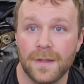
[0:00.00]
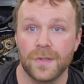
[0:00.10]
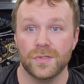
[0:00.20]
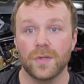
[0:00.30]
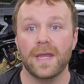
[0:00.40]

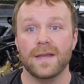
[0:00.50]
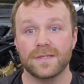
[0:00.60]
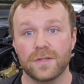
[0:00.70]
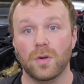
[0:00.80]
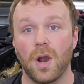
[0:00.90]
So
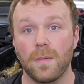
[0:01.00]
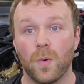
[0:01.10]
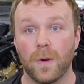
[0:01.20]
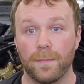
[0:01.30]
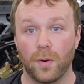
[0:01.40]
yes, there are
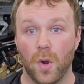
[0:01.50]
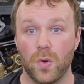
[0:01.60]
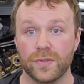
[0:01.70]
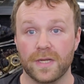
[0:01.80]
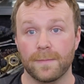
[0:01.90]
more
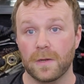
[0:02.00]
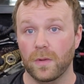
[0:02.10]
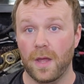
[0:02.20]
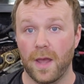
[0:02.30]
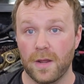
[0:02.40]
pros, and I'm going to
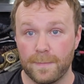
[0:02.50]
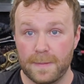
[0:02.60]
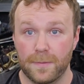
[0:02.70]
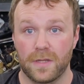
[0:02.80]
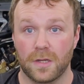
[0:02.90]
rely on
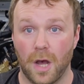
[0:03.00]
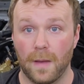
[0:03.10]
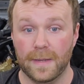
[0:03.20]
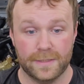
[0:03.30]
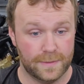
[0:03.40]
people in the
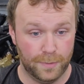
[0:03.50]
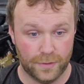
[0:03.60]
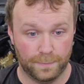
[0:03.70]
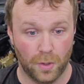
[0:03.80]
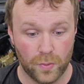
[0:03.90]
comments to put
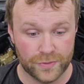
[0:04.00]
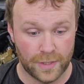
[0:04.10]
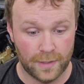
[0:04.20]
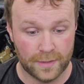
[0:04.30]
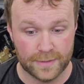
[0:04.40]
the pros
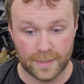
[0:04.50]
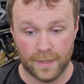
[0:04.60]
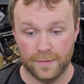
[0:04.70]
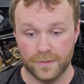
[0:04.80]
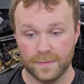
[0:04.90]
on, because
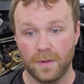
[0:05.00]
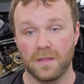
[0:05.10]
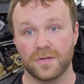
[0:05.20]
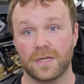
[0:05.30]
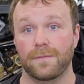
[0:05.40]
there's some
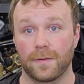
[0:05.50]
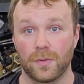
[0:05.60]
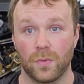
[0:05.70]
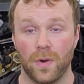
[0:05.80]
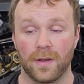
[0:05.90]
other stuff I
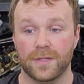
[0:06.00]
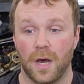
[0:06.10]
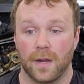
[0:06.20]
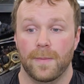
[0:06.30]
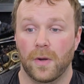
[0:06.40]
really wanted to
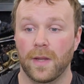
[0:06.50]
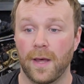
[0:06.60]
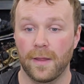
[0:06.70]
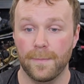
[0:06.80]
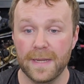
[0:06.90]
talk
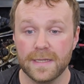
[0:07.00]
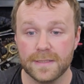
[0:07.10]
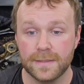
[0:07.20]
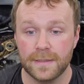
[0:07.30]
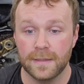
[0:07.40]
about. The
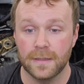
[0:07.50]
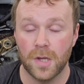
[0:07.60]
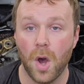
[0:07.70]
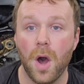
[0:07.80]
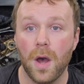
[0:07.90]
biggest
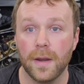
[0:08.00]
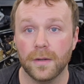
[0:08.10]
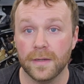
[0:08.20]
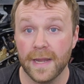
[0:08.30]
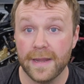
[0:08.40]
con
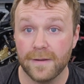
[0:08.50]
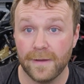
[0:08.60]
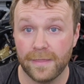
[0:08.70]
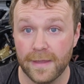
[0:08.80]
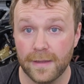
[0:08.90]
or negative,
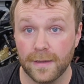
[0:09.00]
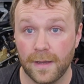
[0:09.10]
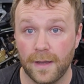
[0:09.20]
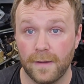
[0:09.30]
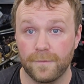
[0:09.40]
I think,
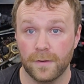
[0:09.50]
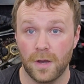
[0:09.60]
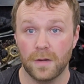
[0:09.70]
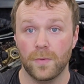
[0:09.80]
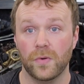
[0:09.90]
for an
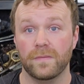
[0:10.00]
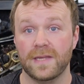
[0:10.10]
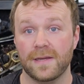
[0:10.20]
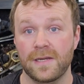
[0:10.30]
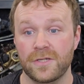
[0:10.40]
automotive
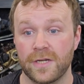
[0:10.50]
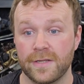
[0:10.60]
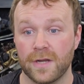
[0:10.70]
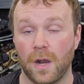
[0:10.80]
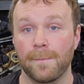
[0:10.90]
technician
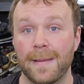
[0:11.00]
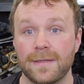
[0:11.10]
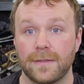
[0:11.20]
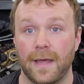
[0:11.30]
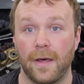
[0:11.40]
is our
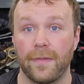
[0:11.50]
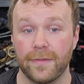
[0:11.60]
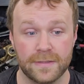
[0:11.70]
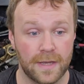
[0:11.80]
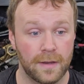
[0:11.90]
mental health
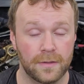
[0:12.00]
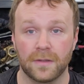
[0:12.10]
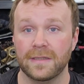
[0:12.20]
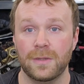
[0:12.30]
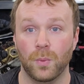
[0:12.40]
is
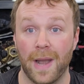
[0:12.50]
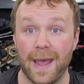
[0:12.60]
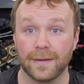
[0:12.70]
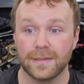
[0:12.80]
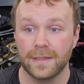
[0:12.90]
utterly
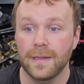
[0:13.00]
wrecked.